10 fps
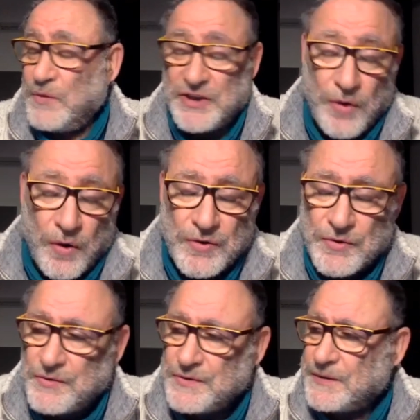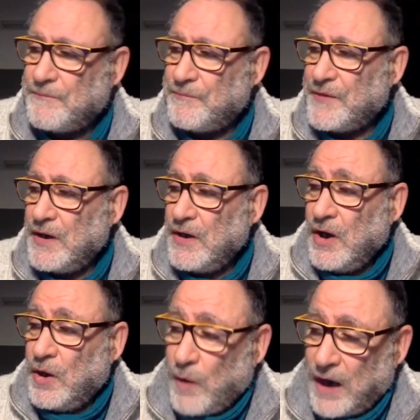with doctors?
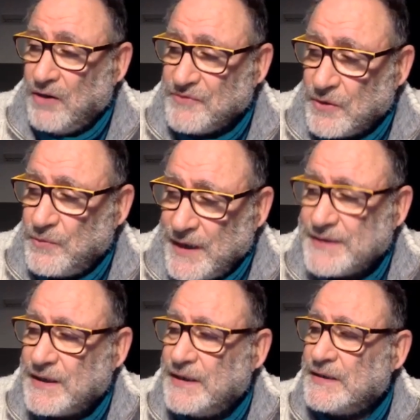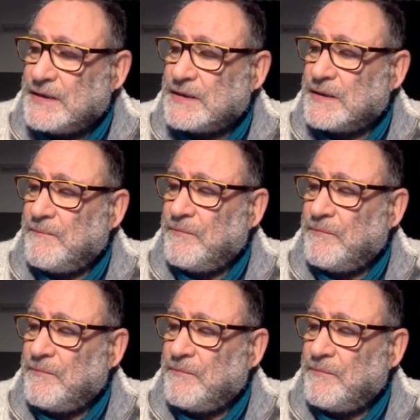One of the reasons